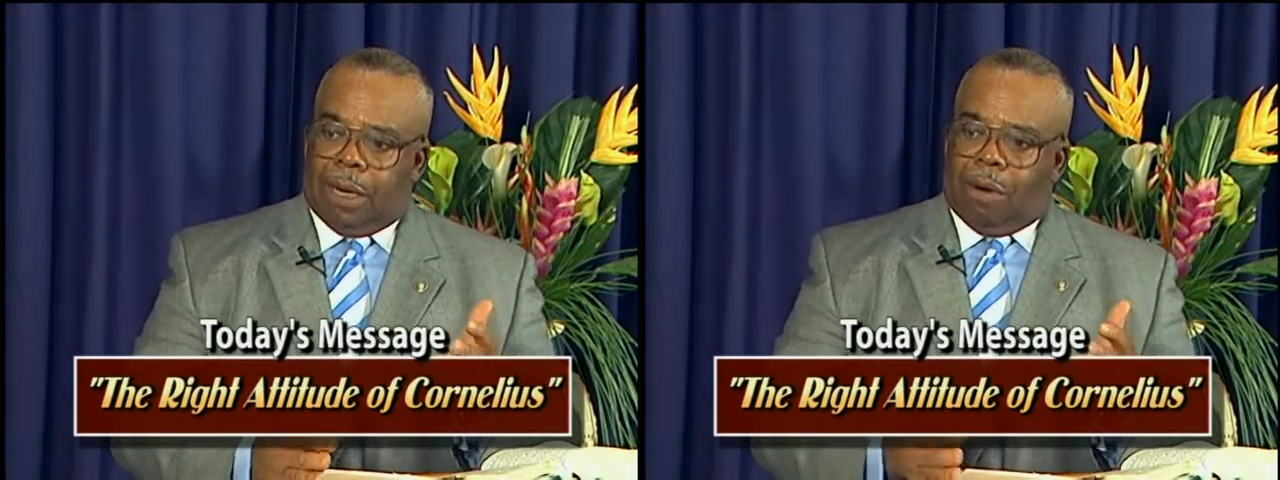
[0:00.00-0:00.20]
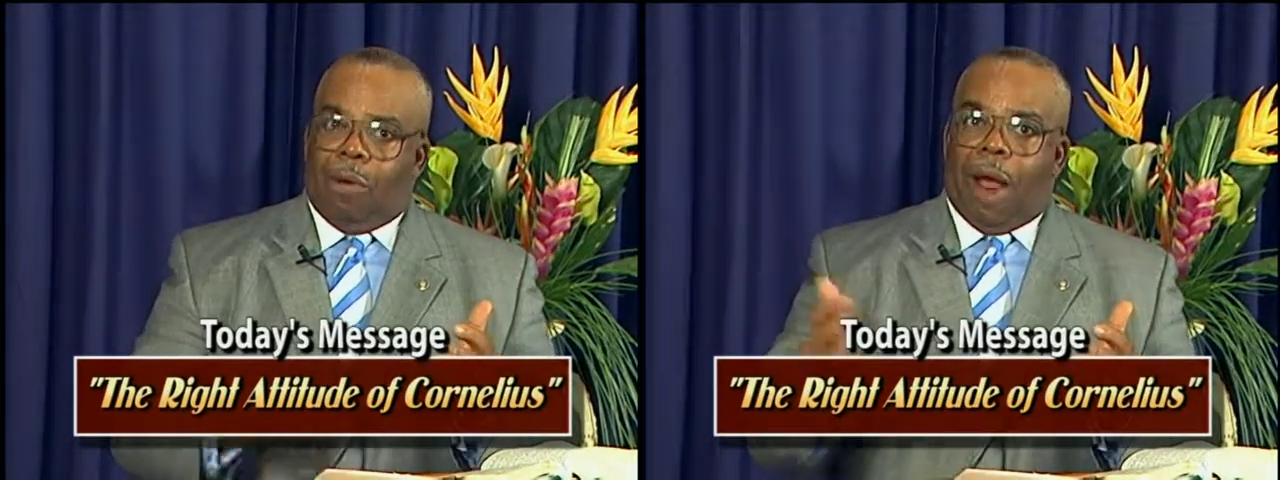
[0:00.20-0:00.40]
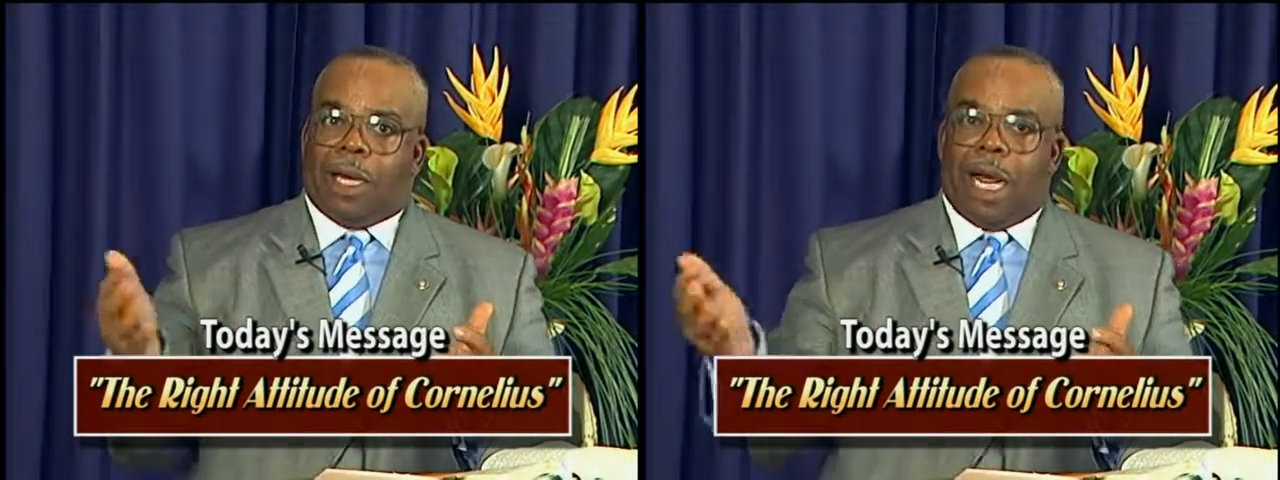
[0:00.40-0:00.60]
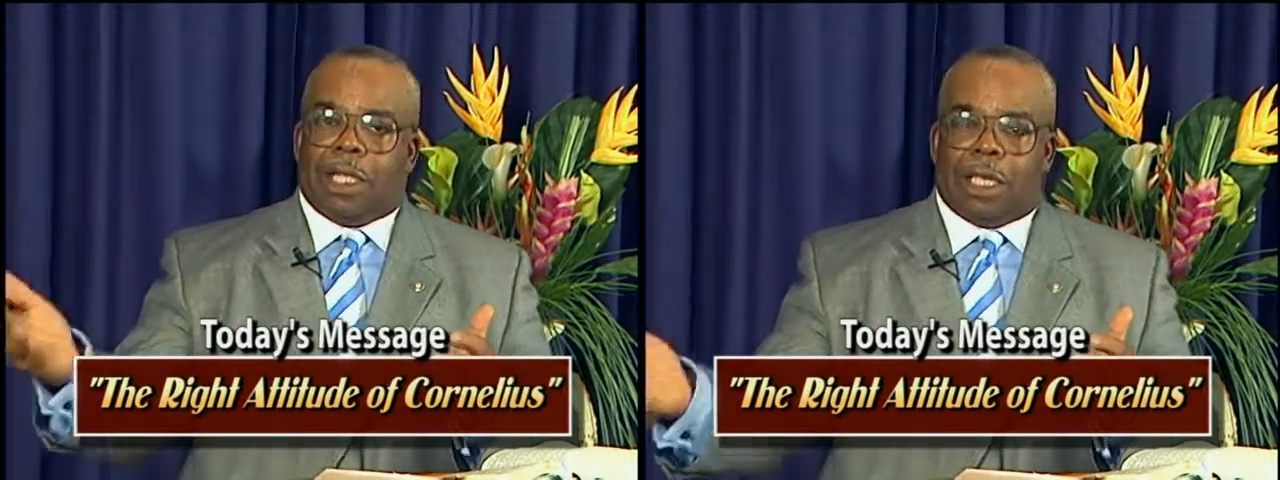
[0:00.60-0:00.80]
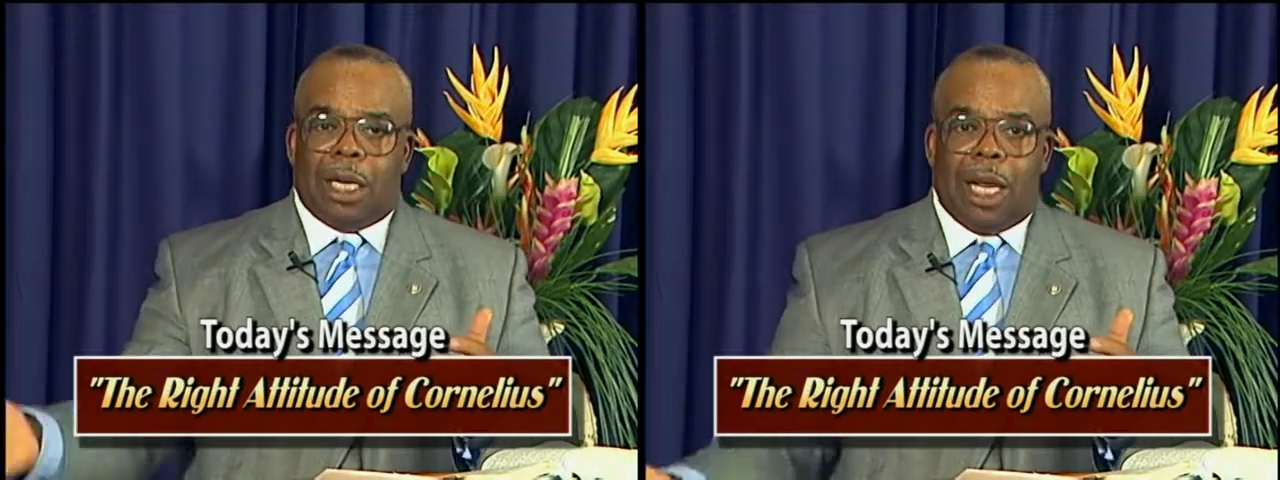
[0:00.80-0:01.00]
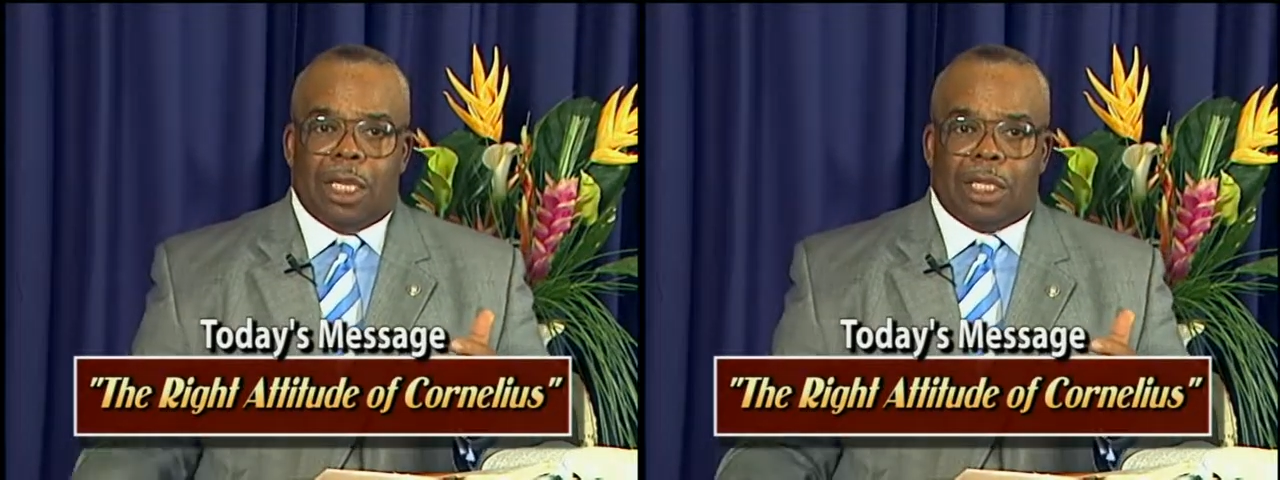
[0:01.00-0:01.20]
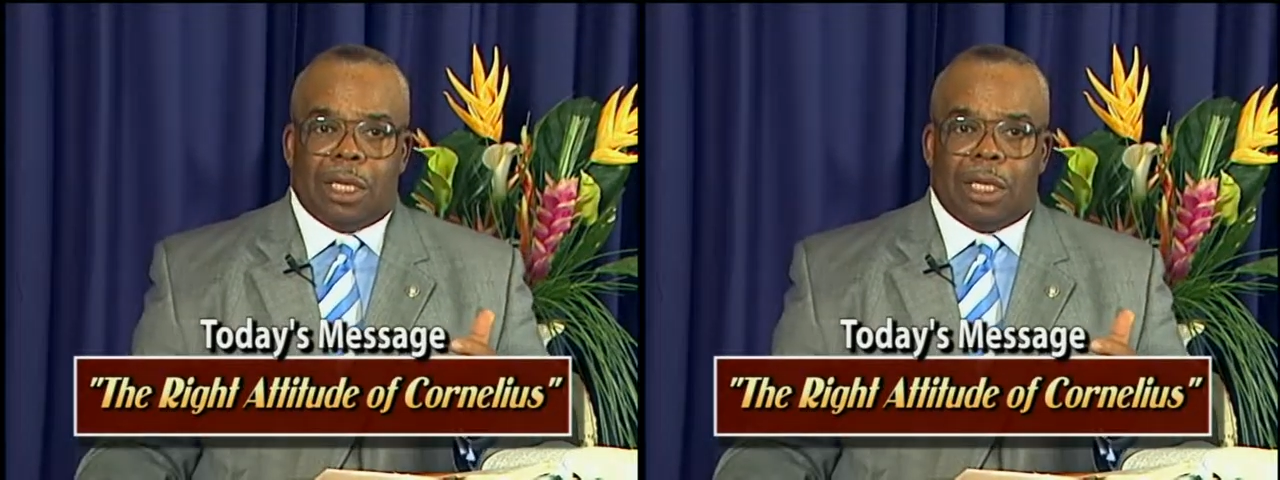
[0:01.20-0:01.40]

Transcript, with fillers: right destination.